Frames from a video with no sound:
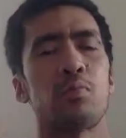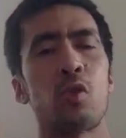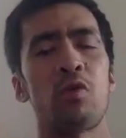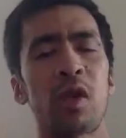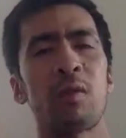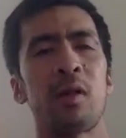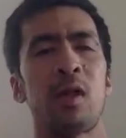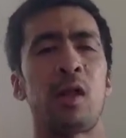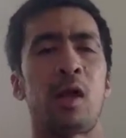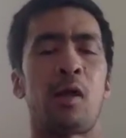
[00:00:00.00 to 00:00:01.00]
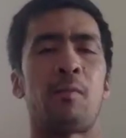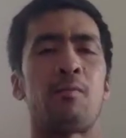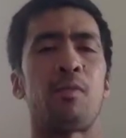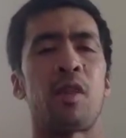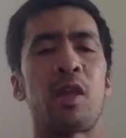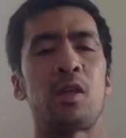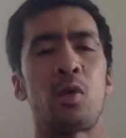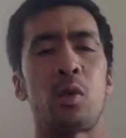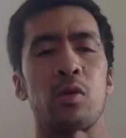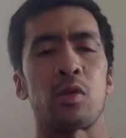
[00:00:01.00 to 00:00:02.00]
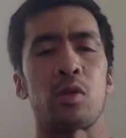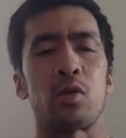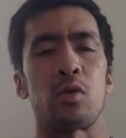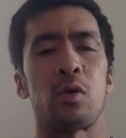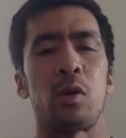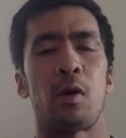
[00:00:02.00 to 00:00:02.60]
moving. Then you want to